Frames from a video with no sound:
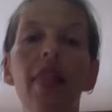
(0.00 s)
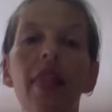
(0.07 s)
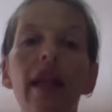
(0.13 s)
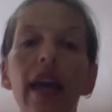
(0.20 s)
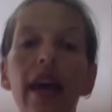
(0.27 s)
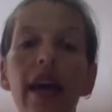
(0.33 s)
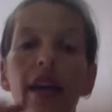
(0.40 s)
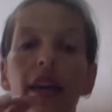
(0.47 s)
that
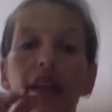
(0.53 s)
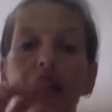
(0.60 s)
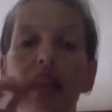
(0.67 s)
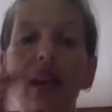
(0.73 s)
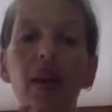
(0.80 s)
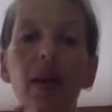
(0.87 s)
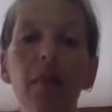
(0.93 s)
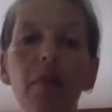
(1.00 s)
has
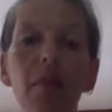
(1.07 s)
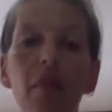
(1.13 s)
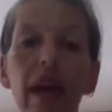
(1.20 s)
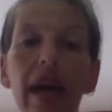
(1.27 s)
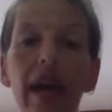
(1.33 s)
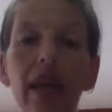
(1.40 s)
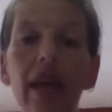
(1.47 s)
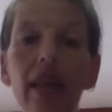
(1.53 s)
a
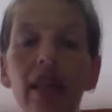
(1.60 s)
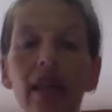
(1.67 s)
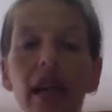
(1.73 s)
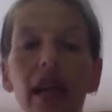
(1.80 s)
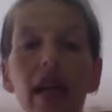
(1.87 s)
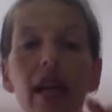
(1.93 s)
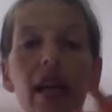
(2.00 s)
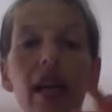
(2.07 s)
black
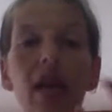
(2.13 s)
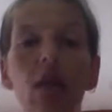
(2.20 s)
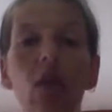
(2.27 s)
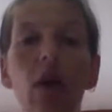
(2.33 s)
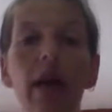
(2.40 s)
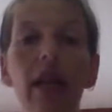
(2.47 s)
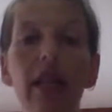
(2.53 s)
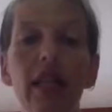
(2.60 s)
side and a
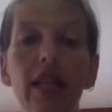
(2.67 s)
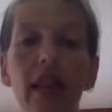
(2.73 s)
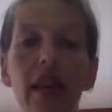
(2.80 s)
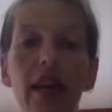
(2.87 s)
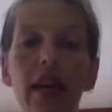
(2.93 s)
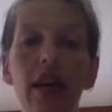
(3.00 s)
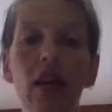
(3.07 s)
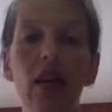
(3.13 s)
white
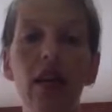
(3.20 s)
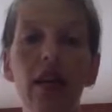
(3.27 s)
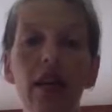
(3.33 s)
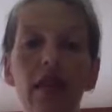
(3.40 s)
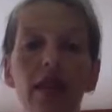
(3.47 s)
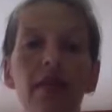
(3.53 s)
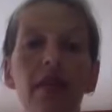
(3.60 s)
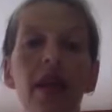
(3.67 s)
side on
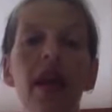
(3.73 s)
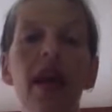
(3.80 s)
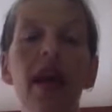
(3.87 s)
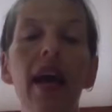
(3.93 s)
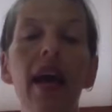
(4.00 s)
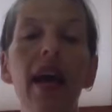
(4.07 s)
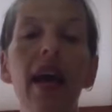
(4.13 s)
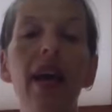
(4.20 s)
it.
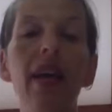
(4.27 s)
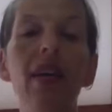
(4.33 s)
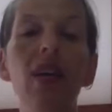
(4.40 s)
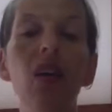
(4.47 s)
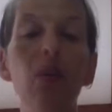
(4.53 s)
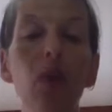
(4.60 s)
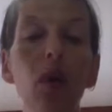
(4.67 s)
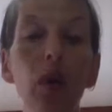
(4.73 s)
And
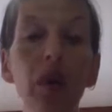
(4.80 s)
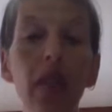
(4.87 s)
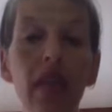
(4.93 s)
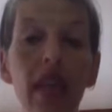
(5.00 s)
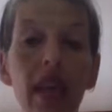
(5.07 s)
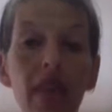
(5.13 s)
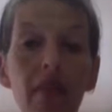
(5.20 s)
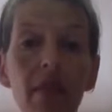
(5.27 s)
they're both the
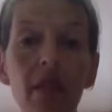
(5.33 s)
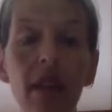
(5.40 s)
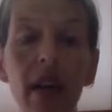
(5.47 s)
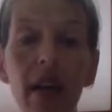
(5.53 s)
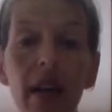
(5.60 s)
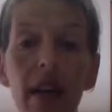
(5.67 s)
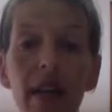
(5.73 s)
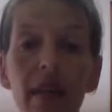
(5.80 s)
same
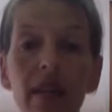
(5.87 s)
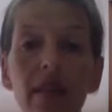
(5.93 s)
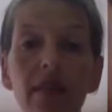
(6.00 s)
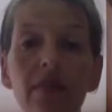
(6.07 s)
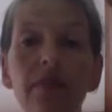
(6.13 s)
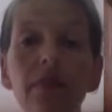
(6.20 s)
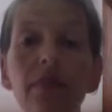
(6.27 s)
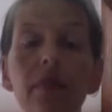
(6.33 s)

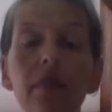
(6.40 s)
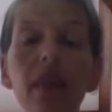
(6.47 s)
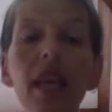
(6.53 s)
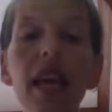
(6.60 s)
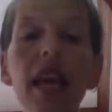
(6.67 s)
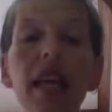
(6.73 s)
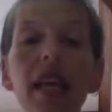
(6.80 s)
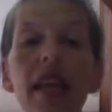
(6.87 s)
size.
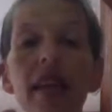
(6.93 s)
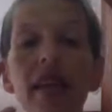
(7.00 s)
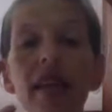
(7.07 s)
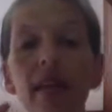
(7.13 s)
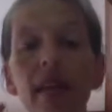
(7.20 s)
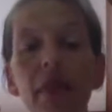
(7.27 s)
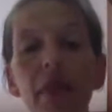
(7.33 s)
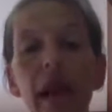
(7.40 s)
And
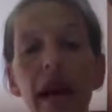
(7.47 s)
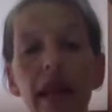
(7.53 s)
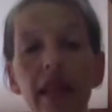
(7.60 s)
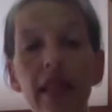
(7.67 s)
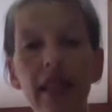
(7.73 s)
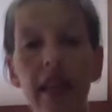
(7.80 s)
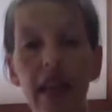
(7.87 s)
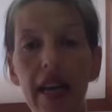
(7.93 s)
in the black
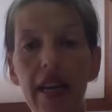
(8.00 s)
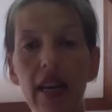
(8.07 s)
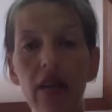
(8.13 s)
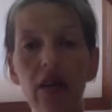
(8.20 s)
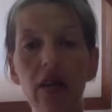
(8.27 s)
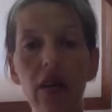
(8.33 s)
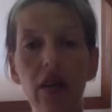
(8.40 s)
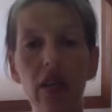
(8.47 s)
side,
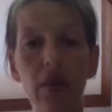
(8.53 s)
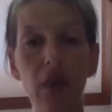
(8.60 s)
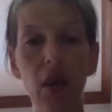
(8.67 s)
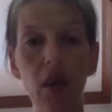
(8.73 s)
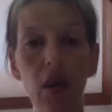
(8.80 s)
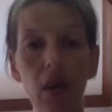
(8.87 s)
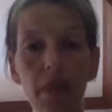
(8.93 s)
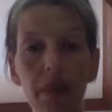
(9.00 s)
there's a
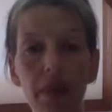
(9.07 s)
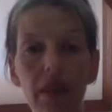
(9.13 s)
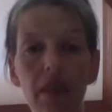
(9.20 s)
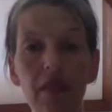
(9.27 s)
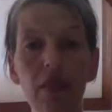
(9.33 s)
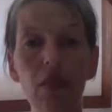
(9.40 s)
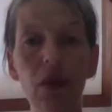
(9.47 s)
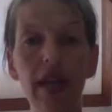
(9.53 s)
small piece
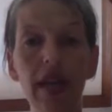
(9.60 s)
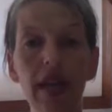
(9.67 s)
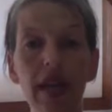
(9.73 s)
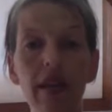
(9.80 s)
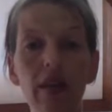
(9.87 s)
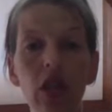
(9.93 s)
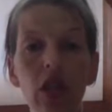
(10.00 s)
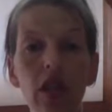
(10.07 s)
of white
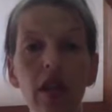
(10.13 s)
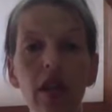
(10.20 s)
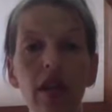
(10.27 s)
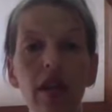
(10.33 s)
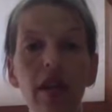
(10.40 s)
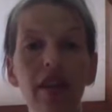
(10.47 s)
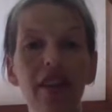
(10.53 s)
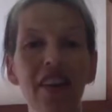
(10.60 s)
energy,
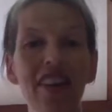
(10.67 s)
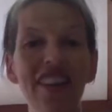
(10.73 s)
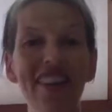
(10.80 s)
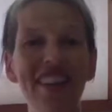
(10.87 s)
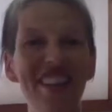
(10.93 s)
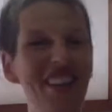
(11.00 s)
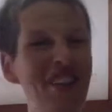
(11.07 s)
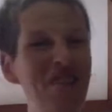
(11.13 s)
or
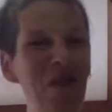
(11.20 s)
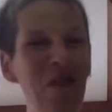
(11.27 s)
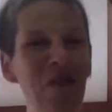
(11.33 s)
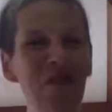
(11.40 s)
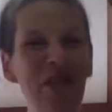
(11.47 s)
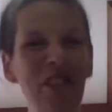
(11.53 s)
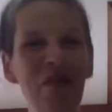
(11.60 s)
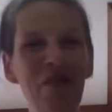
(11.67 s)
a small
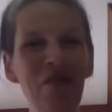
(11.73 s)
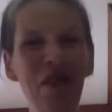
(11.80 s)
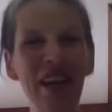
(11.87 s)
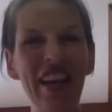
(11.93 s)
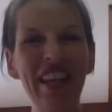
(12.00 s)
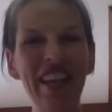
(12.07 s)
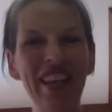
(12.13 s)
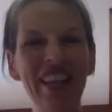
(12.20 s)
piece of
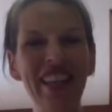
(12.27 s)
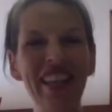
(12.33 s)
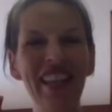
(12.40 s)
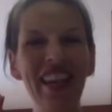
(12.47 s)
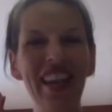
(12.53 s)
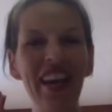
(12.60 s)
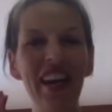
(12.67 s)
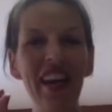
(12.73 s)
white,
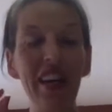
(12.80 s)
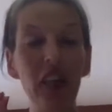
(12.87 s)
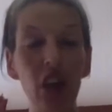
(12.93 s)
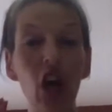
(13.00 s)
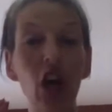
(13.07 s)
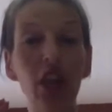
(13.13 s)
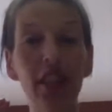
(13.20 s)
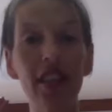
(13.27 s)
a
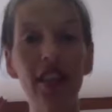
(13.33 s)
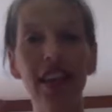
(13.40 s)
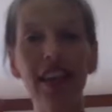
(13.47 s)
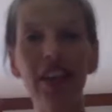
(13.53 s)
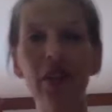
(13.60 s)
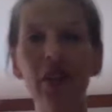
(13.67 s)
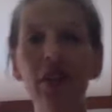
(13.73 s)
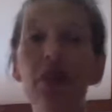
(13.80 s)
dot, a
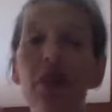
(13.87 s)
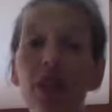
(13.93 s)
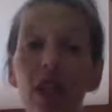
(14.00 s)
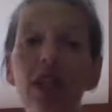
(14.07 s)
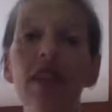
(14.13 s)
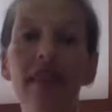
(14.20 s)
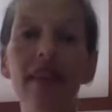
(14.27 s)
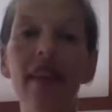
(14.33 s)
color, which
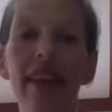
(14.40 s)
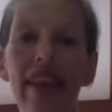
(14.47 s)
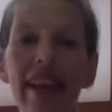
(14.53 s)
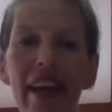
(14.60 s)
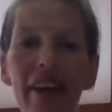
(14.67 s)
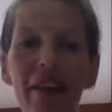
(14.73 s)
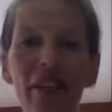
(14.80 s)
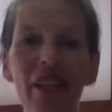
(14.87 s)
is an
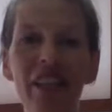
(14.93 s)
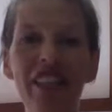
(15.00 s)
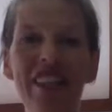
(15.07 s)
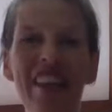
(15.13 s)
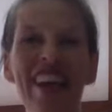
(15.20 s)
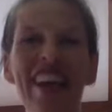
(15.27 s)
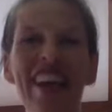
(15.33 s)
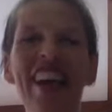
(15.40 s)
energy.
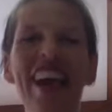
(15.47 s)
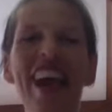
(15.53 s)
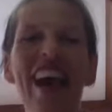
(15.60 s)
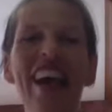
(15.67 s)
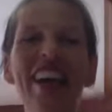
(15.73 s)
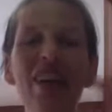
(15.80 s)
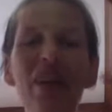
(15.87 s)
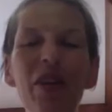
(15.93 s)

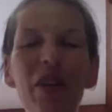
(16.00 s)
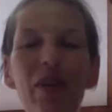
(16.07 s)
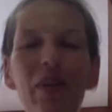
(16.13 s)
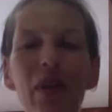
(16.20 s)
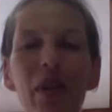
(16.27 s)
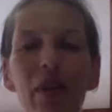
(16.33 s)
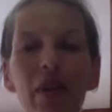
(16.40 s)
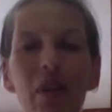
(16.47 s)
And on
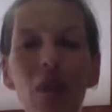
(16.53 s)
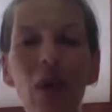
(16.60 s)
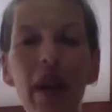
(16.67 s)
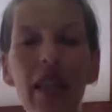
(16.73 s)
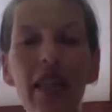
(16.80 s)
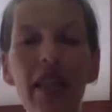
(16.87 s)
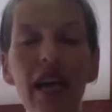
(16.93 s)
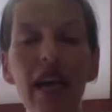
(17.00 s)
the
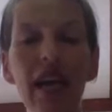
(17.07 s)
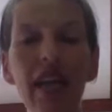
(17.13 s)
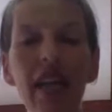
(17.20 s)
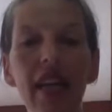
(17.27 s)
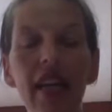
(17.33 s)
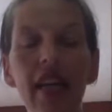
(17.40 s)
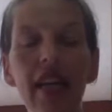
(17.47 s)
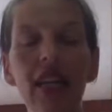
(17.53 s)
white side,
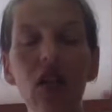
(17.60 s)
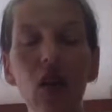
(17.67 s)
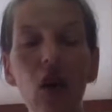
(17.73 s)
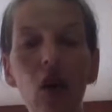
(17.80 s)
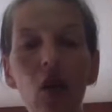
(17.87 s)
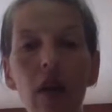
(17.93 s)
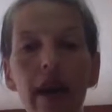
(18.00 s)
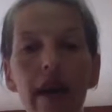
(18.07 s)
it's
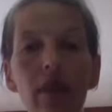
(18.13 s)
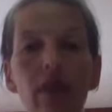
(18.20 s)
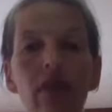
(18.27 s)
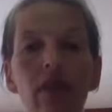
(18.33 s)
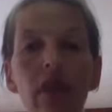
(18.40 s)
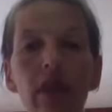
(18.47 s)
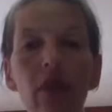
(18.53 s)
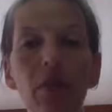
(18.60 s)
all white with a
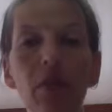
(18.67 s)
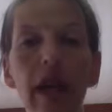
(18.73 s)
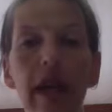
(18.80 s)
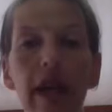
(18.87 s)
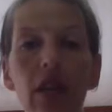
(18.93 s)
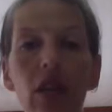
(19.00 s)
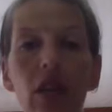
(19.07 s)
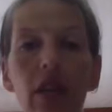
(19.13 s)
little
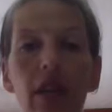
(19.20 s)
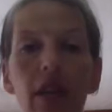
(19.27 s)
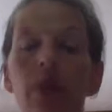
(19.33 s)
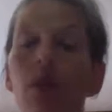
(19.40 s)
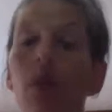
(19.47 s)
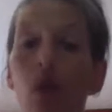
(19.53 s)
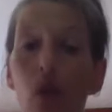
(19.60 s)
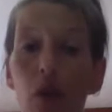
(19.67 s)
black dot
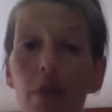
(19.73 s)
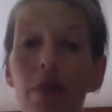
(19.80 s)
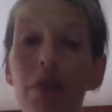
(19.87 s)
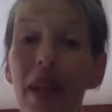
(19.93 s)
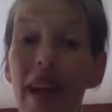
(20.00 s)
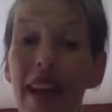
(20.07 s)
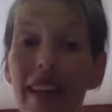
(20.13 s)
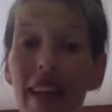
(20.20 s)
or
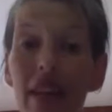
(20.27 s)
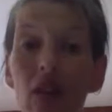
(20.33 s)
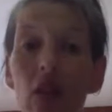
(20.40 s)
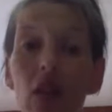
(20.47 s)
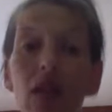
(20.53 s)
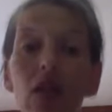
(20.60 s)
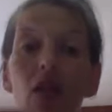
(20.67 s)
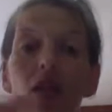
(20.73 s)
black energy. So